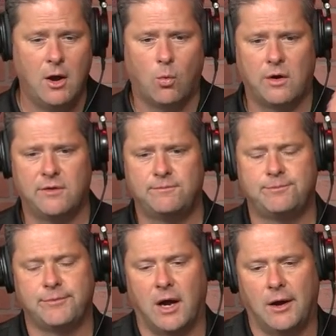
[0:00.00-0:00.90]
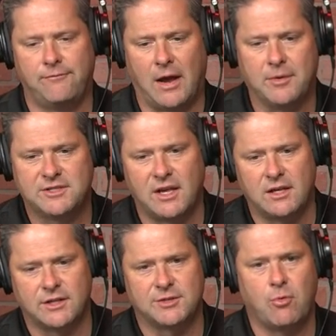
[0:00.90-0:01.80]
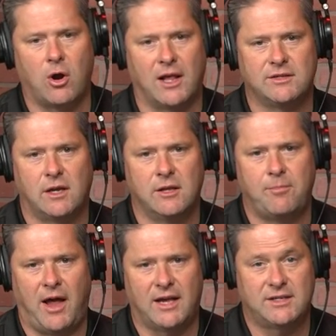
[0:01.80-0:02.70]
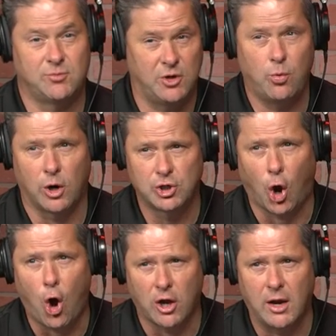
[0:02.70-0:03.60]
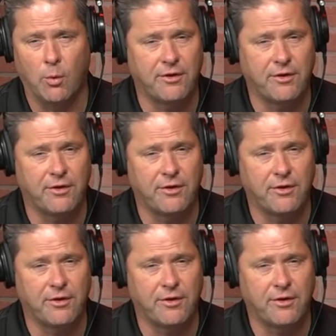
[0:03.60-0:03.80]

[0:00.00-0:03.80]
One of the famous things that Smart has said in the past is we do our talking with